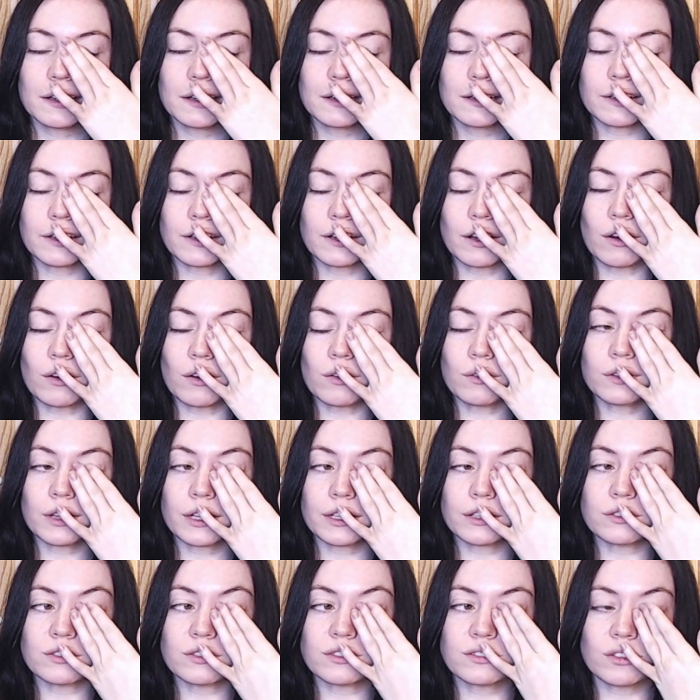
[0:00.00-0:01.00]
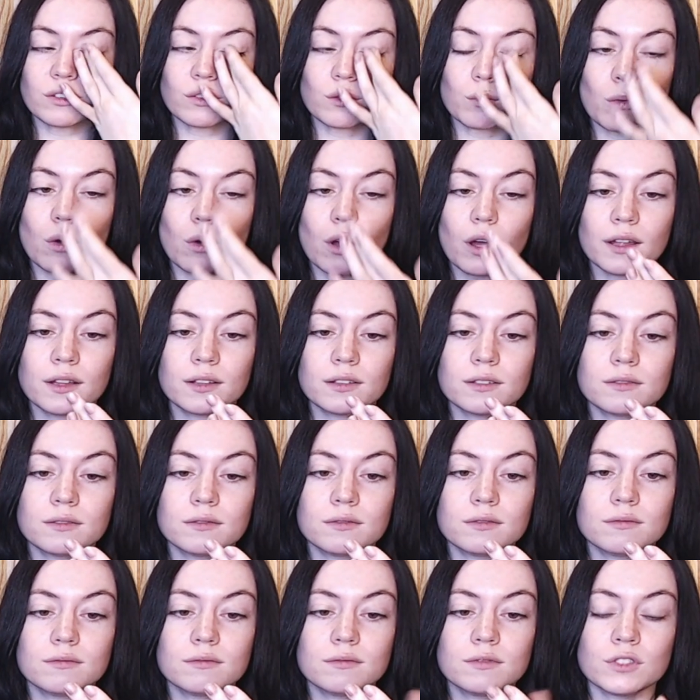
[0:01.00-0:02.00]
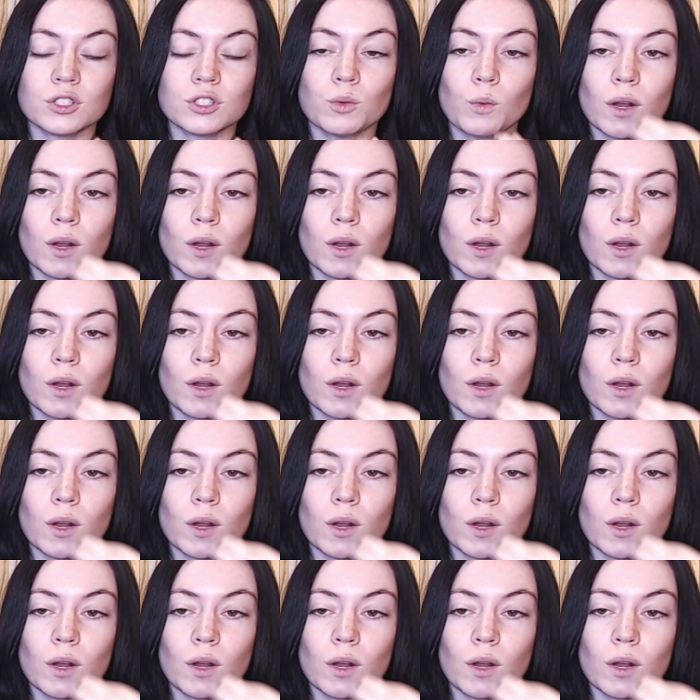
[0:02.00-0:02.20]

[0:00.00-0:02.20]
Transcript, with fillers: You know, like you still want you